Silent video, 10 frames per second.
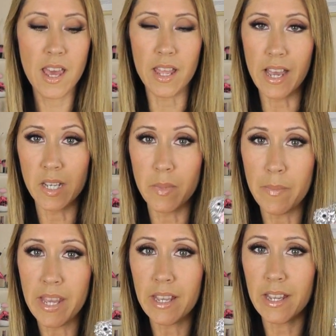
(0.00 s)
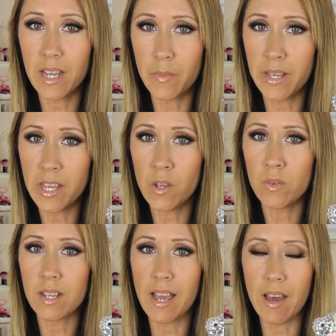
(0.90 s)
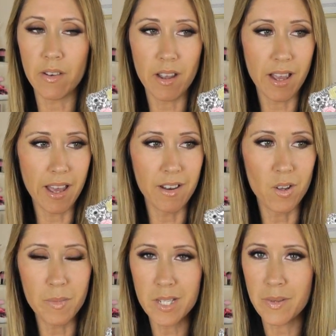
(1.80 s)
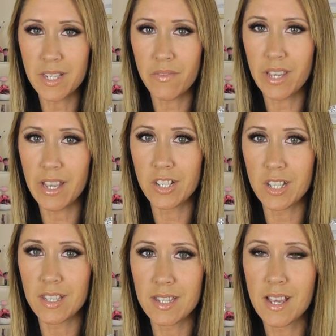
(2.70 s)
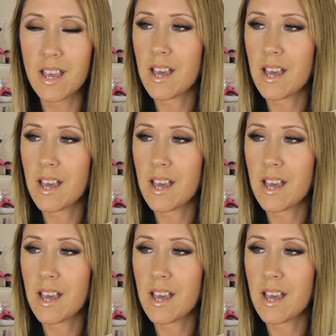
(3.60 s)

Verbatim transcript: It had to be pink, it had to be cute, I had, I had all my specifications